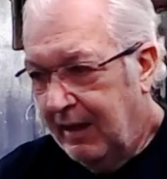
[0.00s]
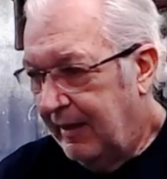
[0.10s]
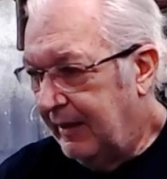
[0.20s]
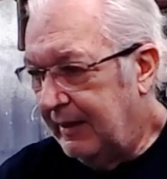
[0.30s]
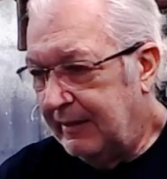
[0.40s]

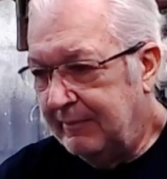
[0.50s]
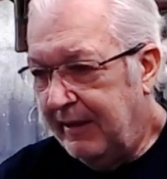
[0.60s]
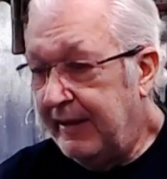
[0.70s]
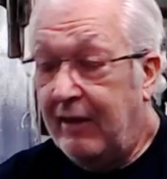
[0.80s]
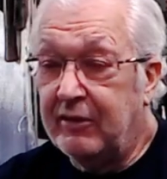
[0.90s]

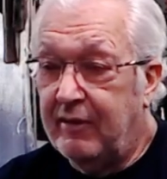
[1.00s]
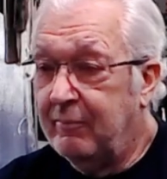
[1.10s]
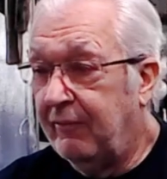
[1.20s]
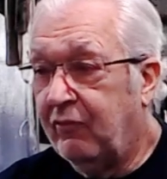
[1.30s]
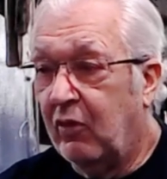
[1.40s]
And that was even
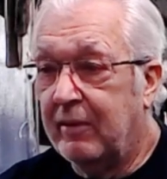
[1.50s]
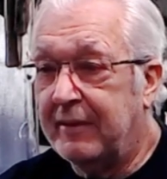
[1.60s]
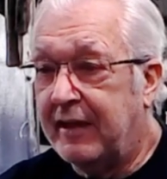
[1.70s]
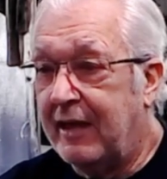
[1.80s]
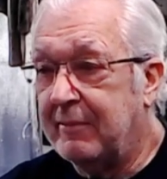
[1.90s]
before I
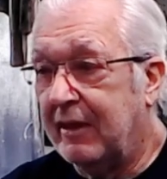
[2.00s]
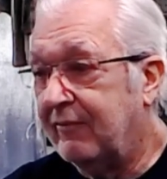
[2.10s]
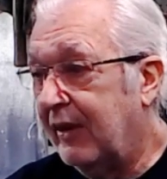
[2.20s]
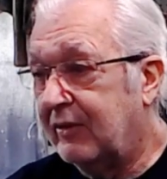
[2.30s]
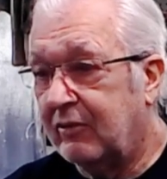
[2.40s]
became an
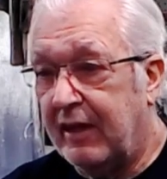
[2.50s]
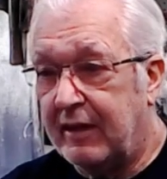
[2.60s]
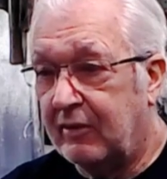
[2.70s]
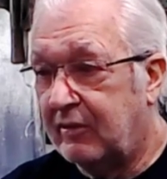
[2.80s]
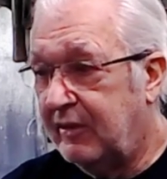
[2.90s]
investor.
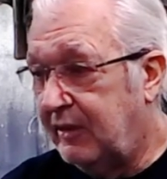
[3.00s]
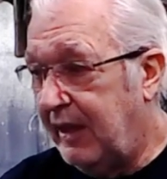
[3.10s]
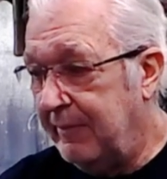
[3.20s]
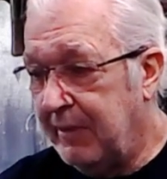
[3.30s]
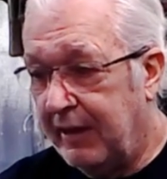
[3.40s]
I just
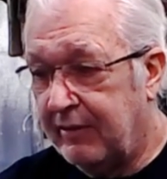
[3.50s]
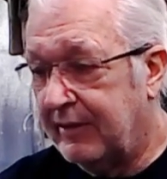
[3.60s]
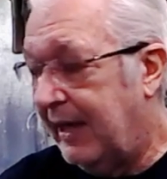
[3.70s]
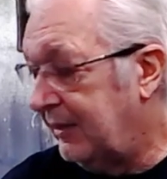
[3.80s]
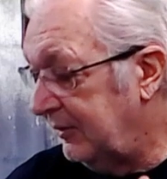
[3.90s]
gave them $100.
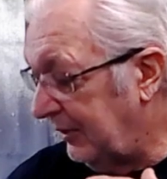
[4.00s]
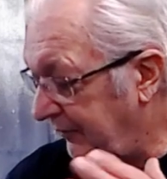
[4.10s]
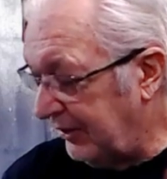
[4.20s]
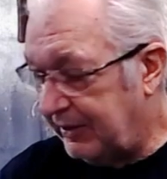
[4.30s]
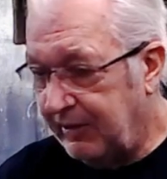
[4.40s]
I
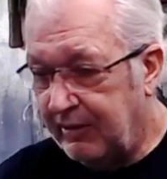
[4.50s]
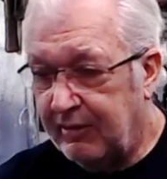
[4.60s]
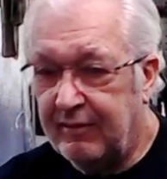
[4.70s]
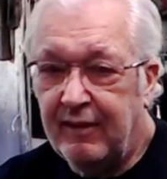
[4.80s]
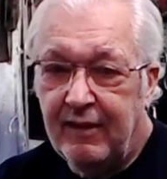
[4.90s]
figured, you
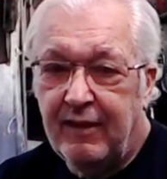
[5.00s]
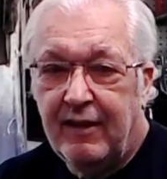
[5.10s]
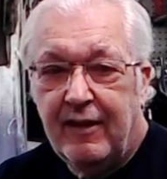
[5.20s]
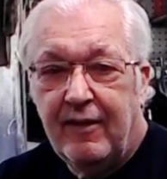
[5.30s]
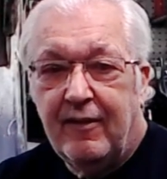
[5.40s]
know,
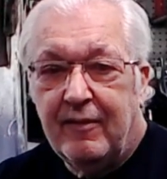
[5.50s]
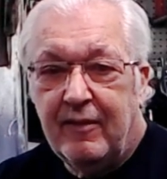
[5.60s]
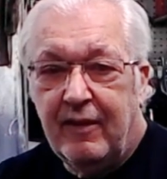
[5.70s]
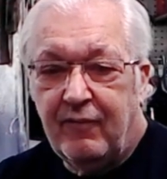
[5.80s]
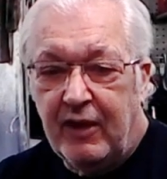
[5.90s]

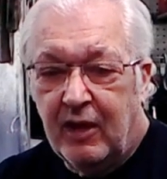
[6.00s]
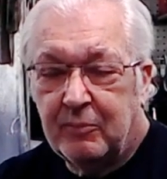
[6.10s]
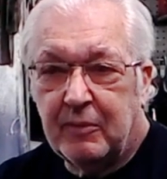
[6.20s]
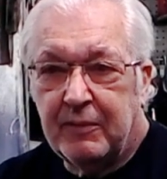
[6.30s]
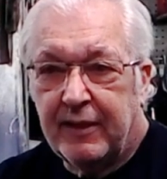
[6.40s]
if it
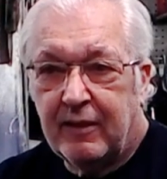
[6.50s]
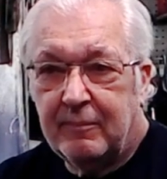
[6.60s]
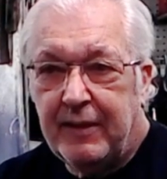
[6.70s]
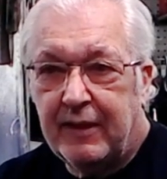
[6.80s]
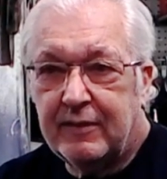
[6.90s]
helps them a little
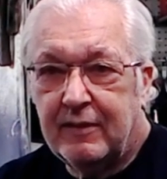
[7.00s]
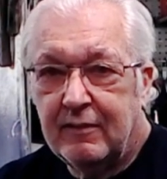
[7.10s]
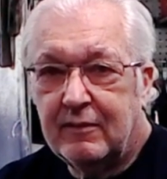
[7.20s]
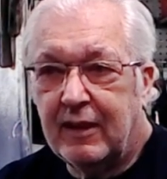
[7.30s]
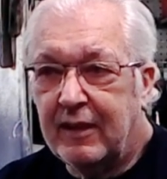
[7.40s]
bit
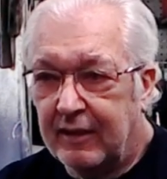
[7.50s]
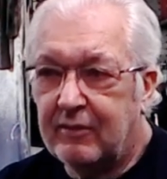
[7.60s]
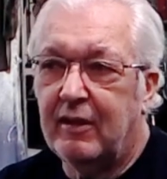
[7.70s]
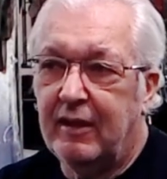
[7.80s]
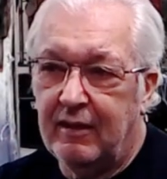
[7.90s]
to get
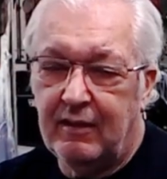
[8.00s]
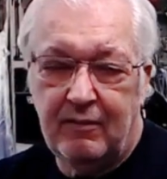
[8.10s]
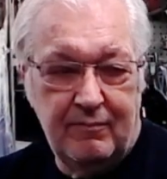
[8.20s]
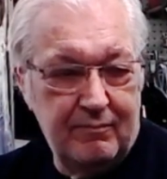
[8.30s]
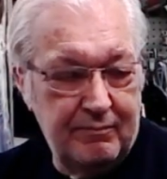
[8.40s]
to the
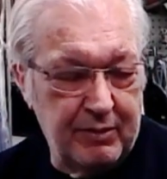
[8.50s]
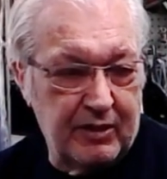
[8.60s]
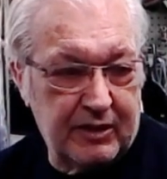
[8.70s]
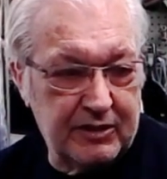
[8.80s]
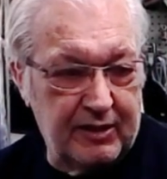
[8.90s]

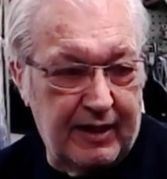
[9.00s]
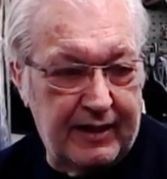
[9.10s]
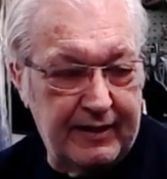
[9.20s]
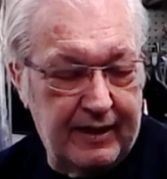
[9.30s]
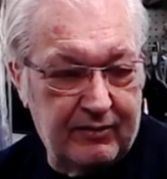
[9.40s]
production
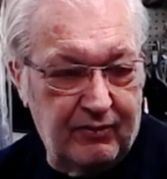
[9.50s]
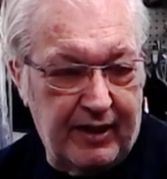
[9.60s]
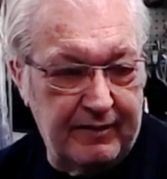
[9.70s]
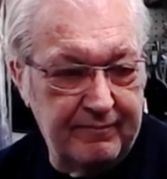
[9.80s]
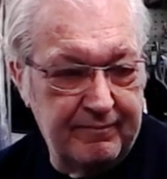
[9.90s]
line, that's
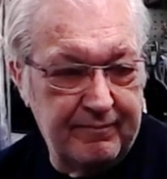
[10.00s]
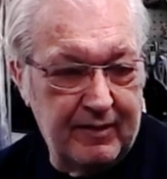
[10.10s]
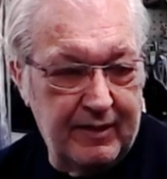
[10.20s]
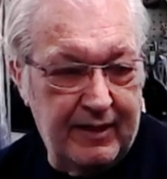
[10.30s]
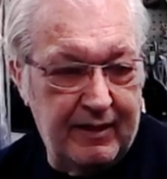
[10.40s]
fine.
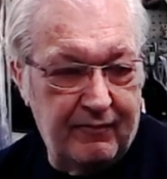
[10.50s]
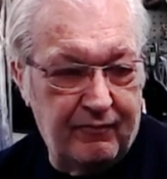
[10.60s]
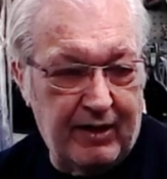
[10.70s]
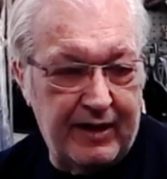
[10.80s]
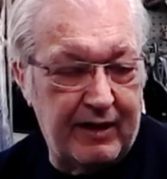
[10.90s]
And
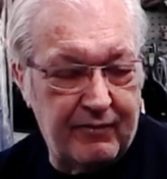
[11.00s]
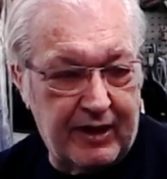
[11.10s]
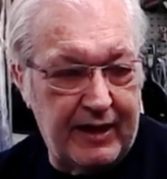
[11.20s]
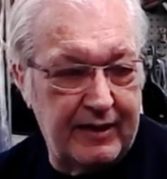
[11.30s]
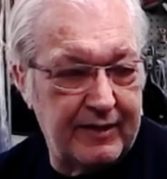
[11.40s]
if I never
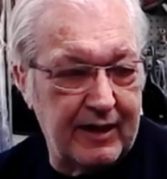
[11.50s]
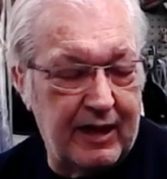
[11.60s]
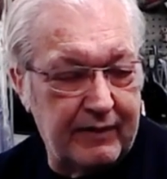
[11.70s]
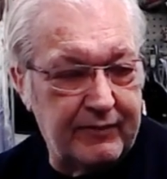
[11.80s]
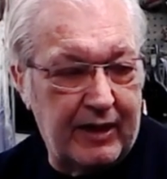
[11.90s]
get anything
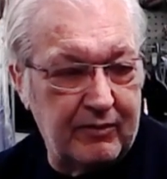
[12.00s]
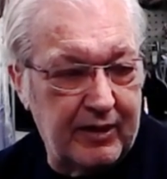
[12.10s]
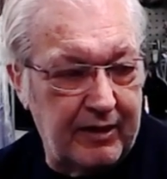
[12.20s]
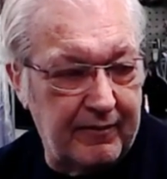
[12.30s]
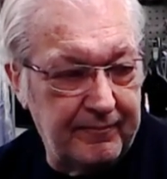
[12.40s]
out of it, I don't
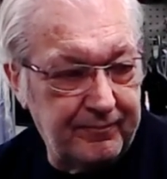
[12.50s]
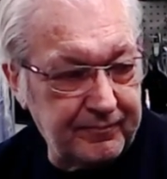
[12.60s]
care.